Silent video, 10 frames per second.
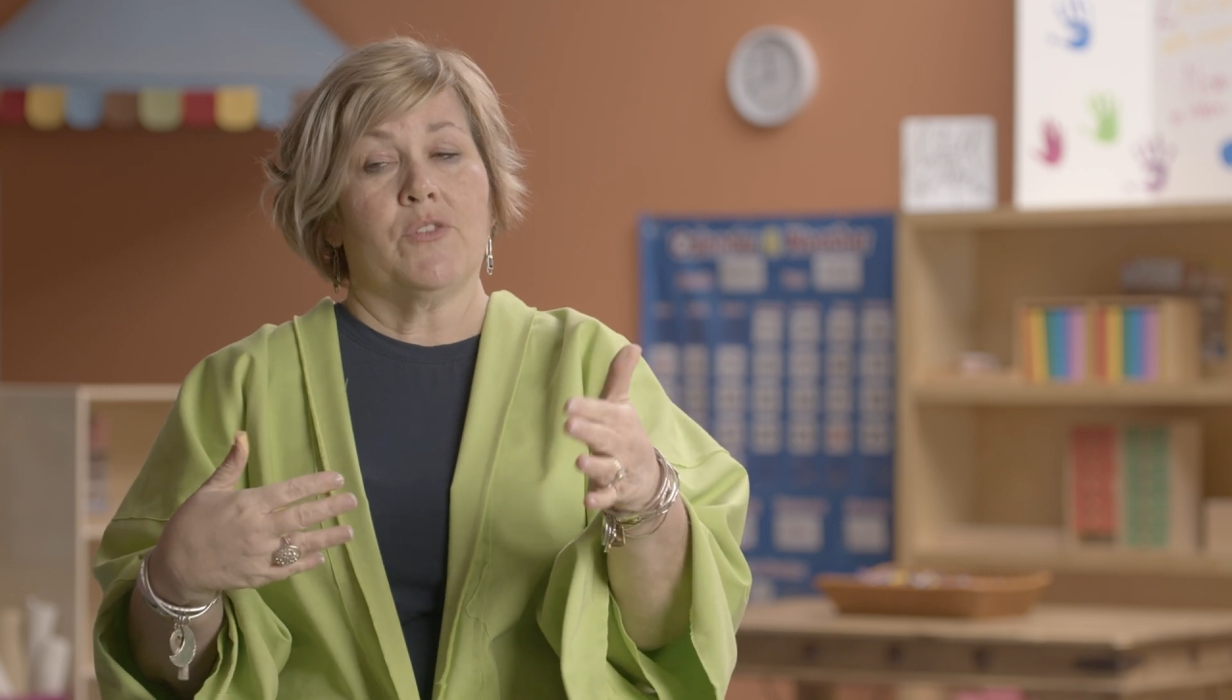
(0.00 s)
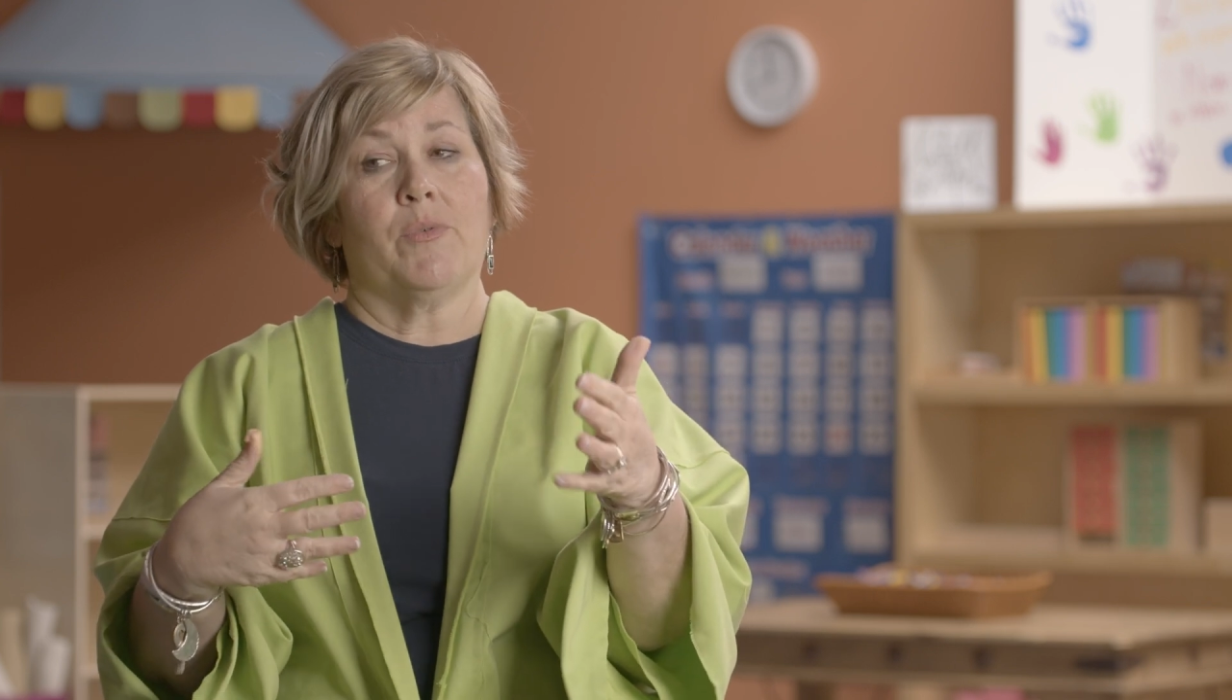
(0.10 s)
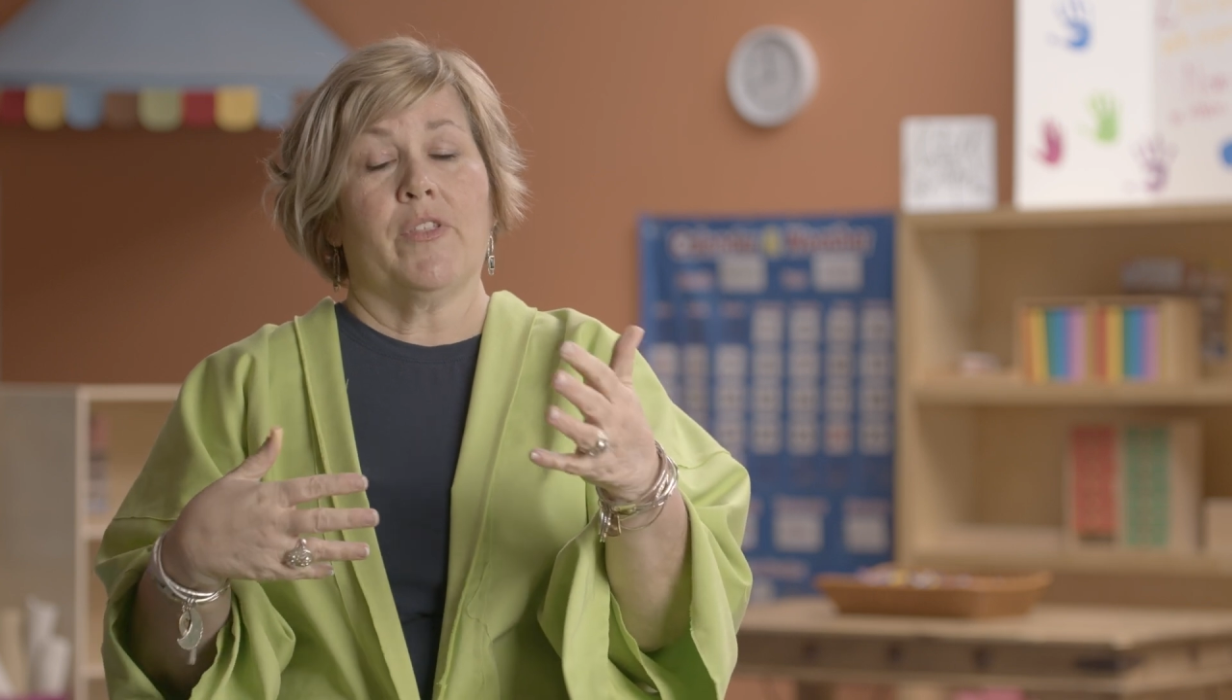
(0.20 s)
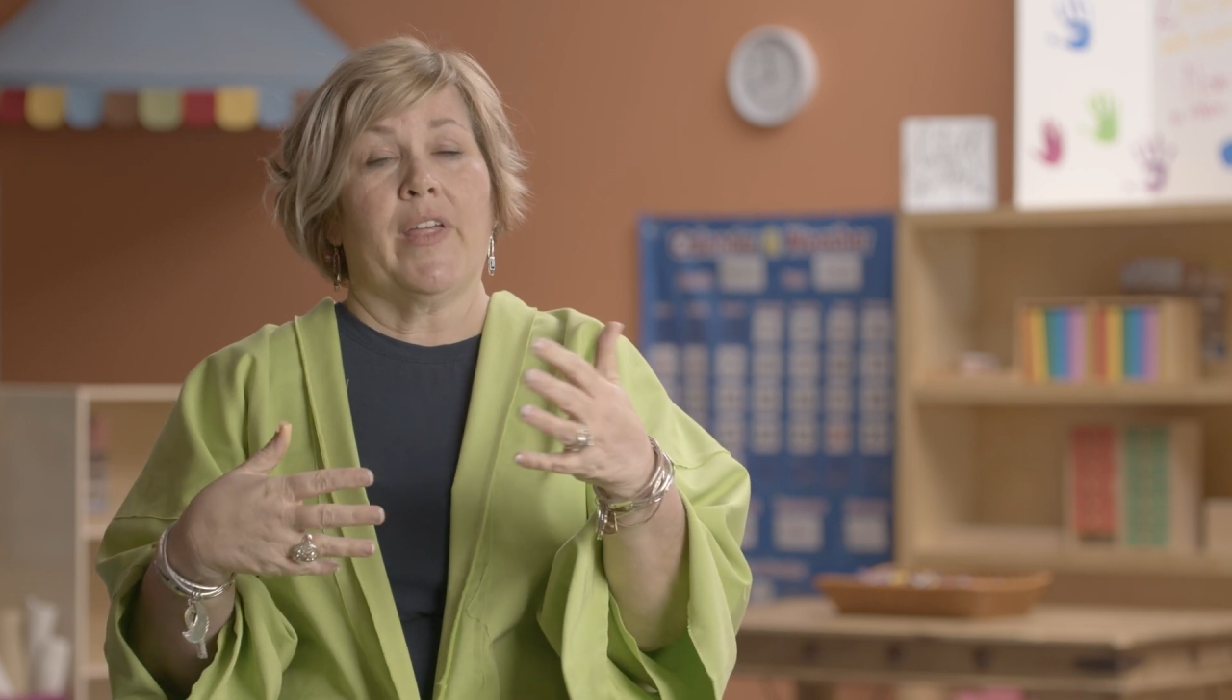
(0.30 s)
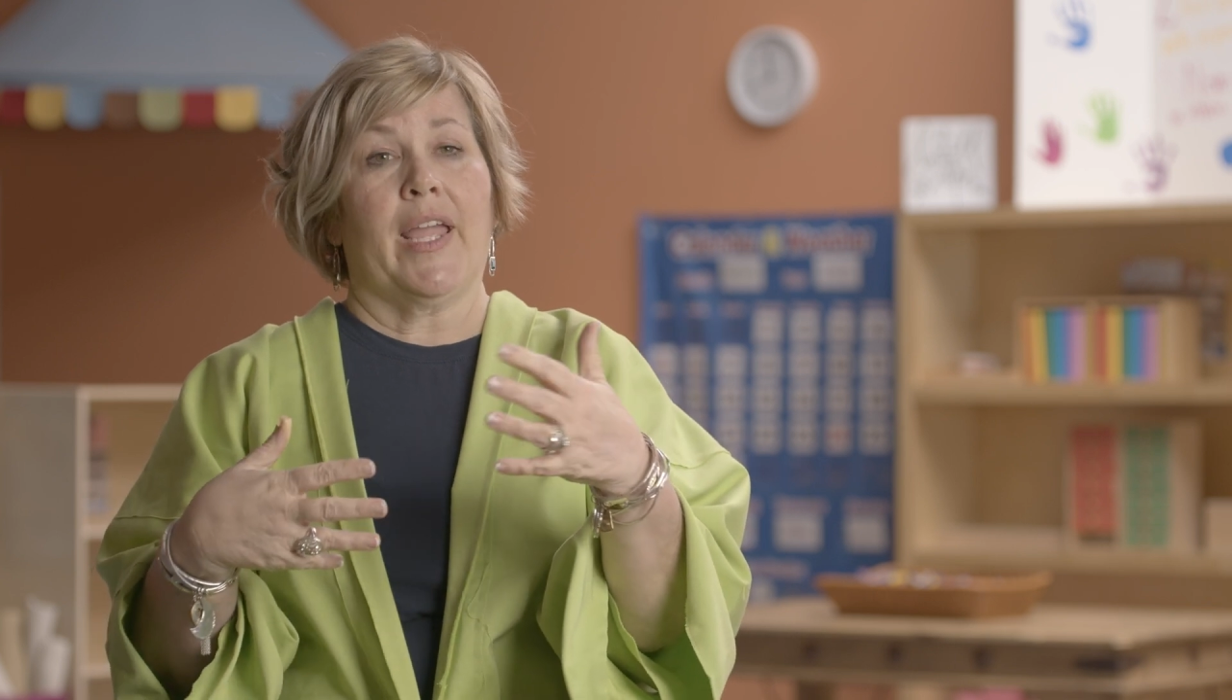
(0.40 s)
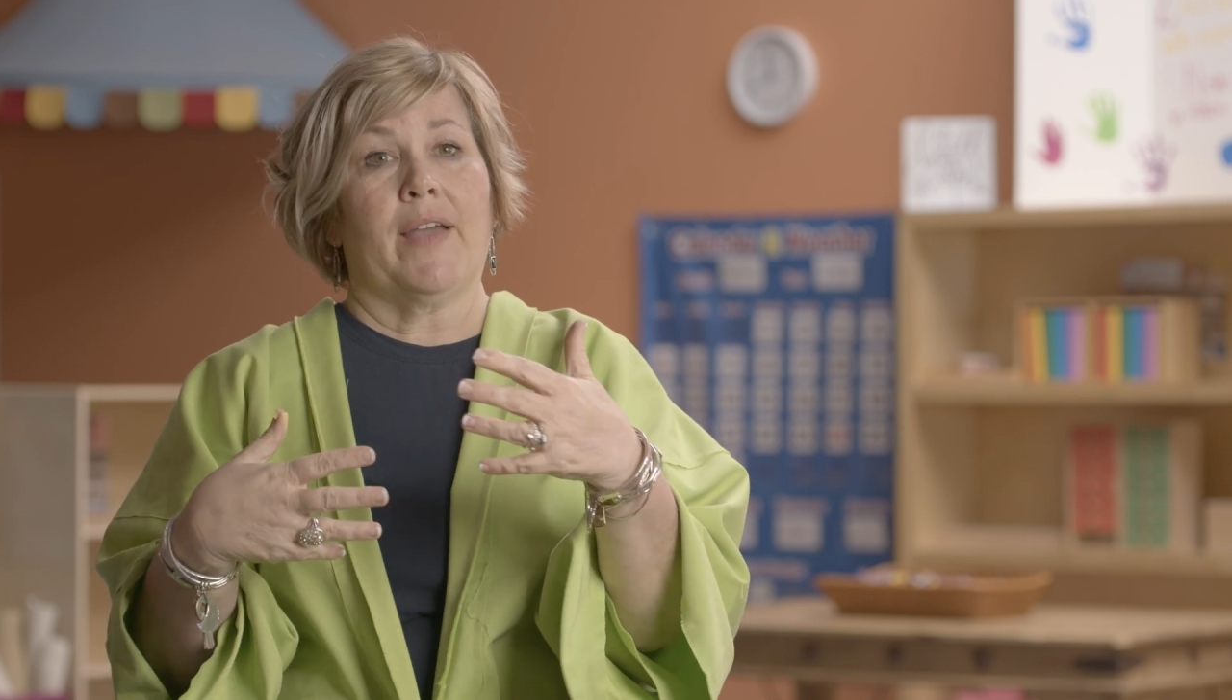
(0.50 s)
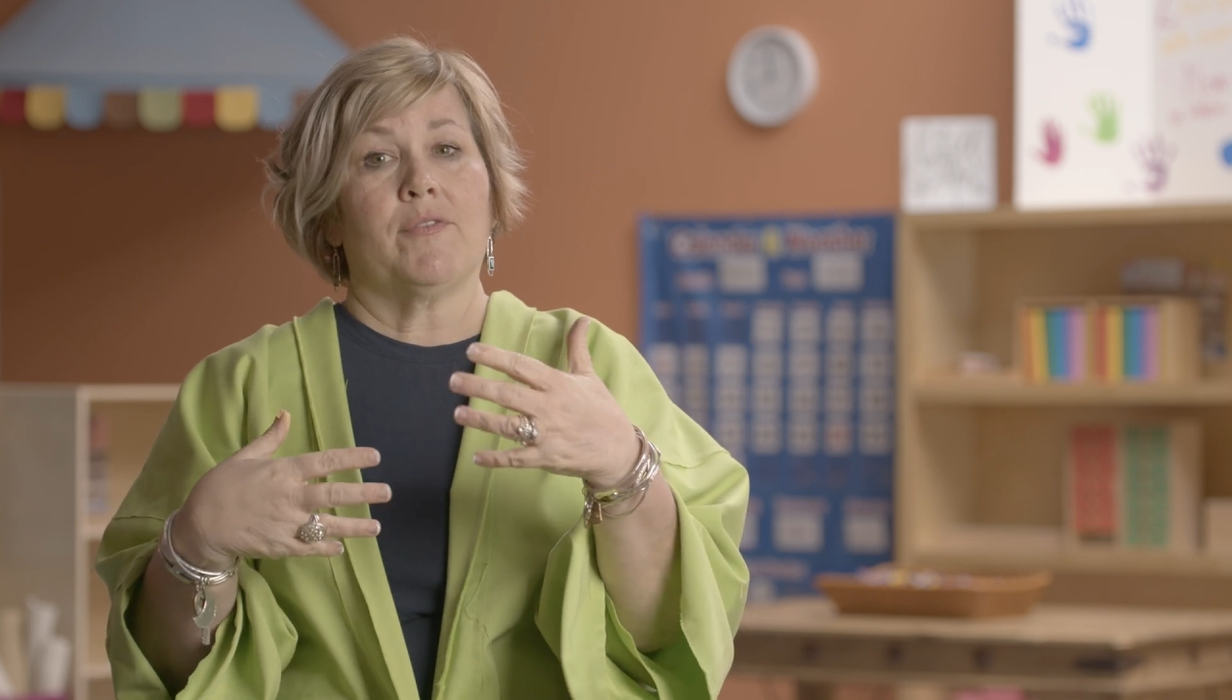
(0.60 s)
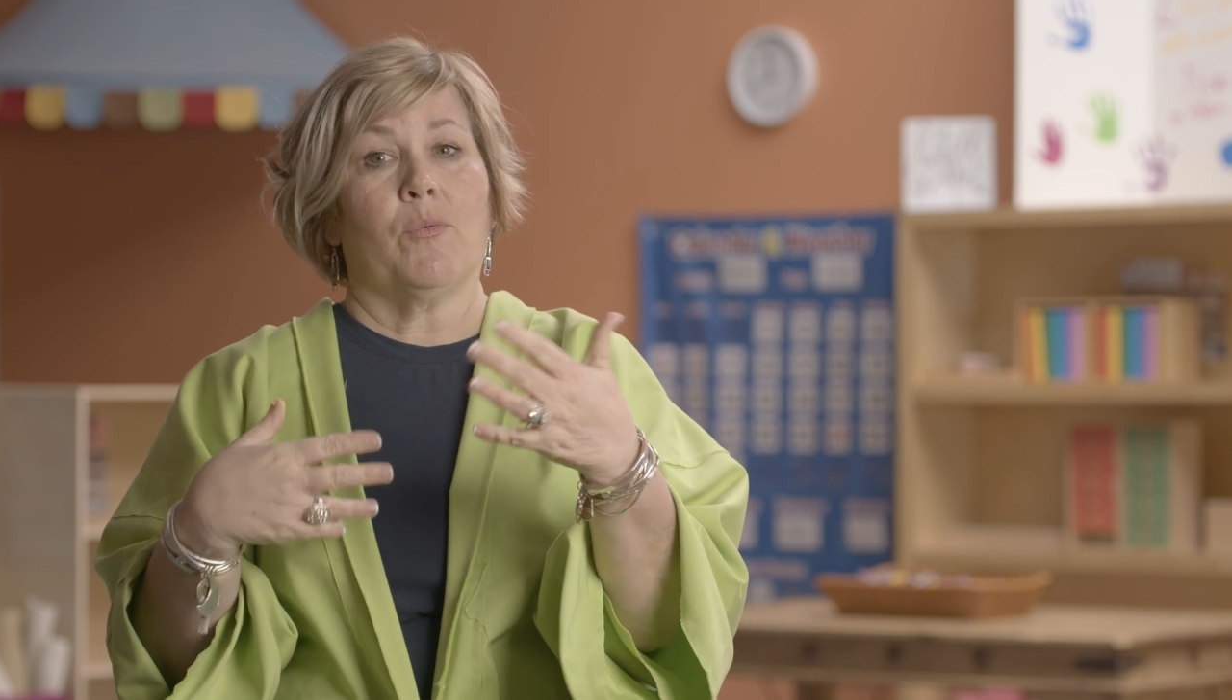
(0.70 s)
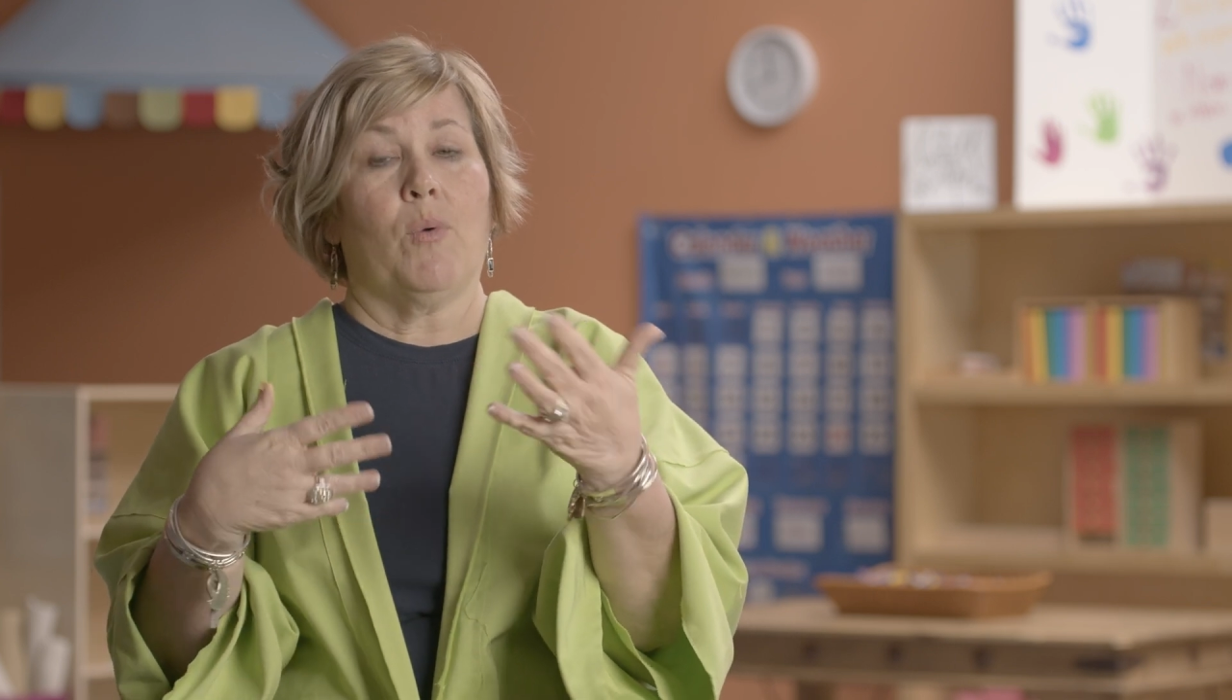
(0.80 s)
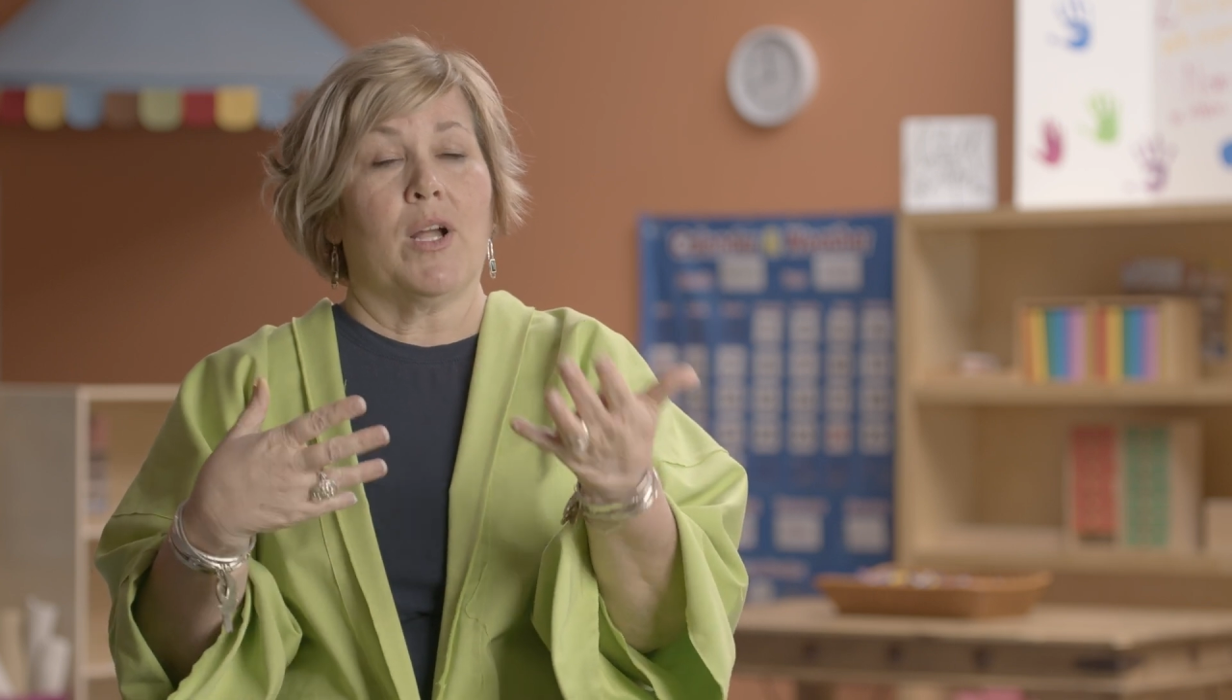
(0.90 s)
whether they have
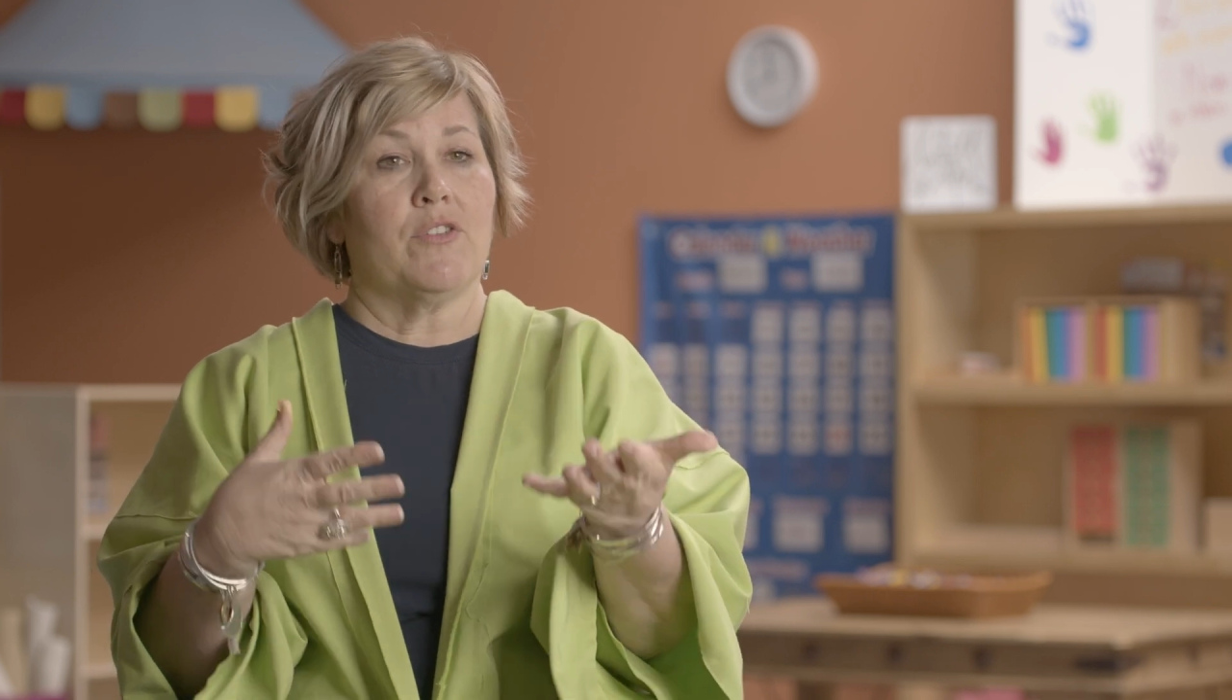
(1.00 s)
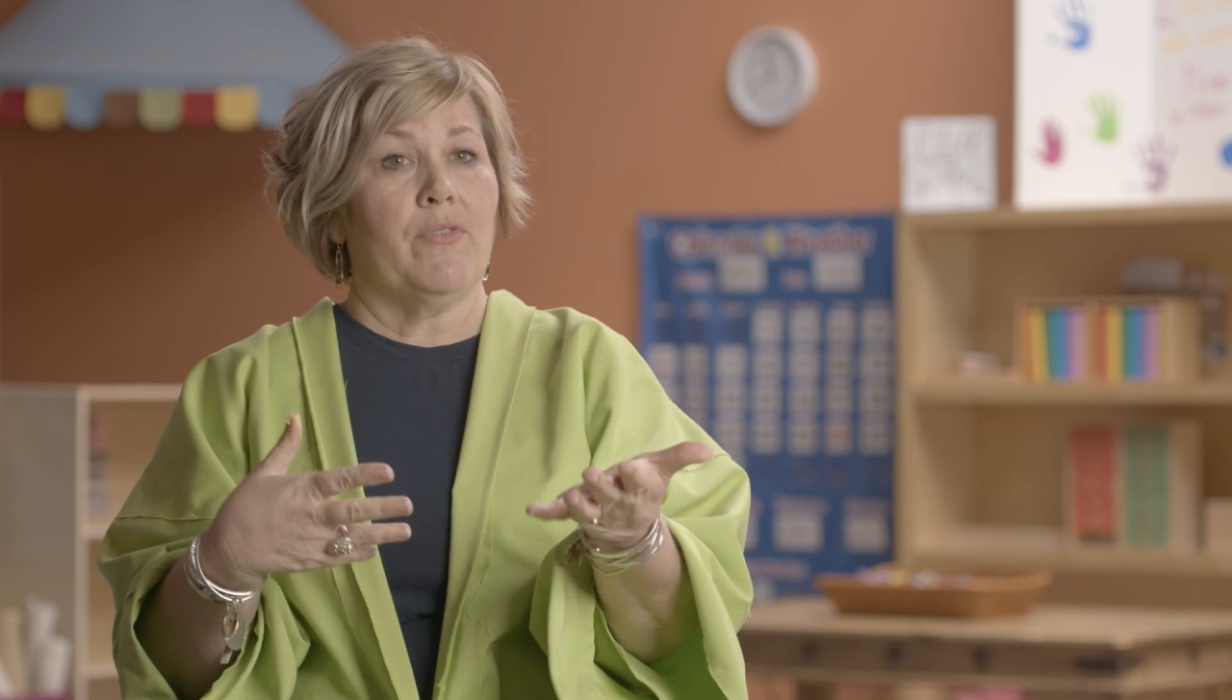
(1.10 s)
to watch a